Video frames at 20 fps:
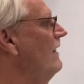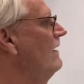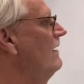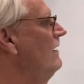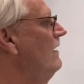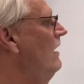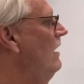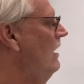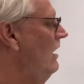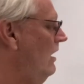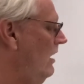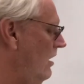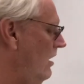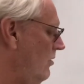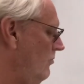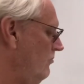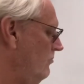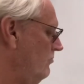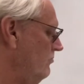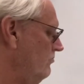I
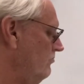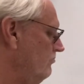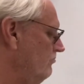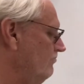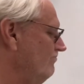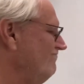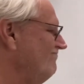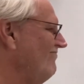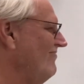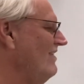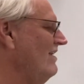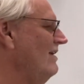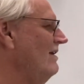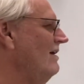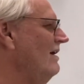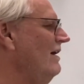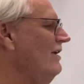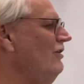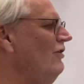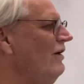
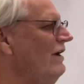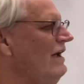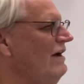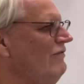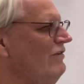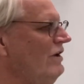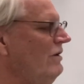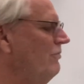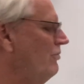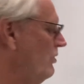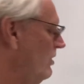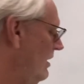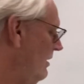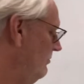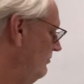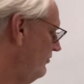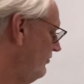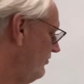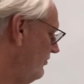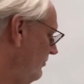don't have any
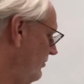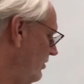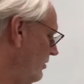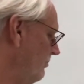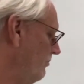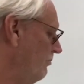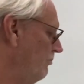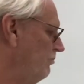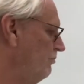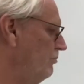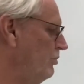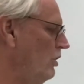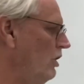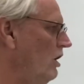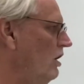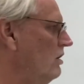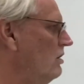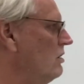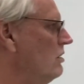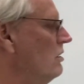problems from your
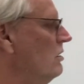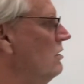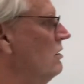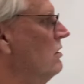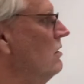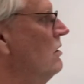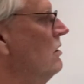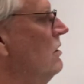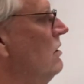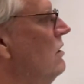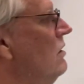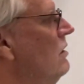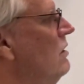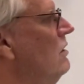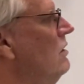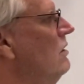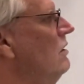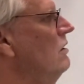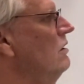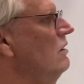book
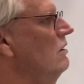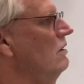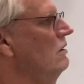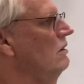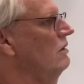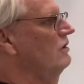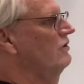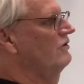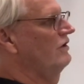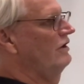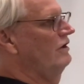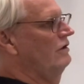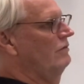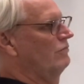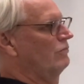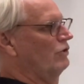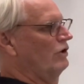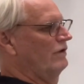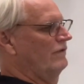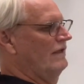because I didn't
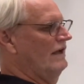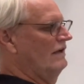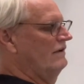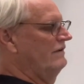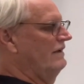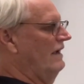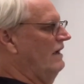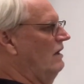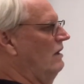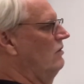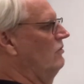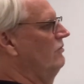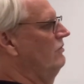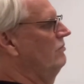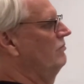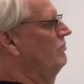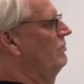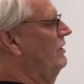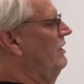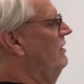bring that down,
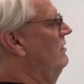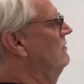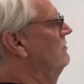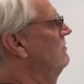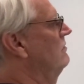but